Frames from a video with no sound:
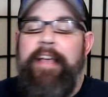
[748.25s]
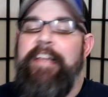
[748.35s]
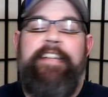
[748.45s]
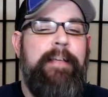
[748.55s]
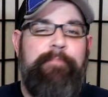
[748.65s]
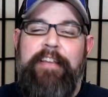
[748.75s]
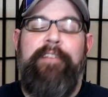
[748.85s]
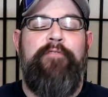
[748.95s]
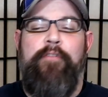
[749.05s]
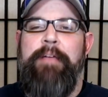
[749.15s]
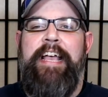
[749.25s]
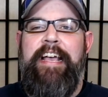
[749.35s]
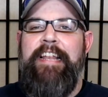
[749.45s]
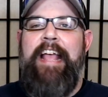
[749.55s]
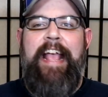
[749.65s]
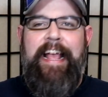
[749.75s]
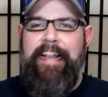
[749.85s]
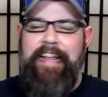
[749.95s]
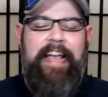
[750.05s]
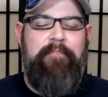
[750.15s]
at attempting to form a head
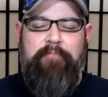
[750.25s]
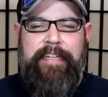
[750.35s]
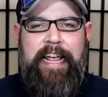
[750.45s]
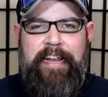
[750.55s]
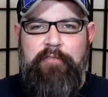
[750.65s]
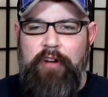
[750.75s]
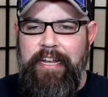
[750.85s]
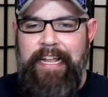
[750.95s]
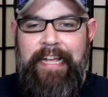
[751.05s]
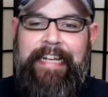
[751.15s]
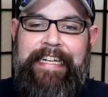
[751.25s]
and at retaining one.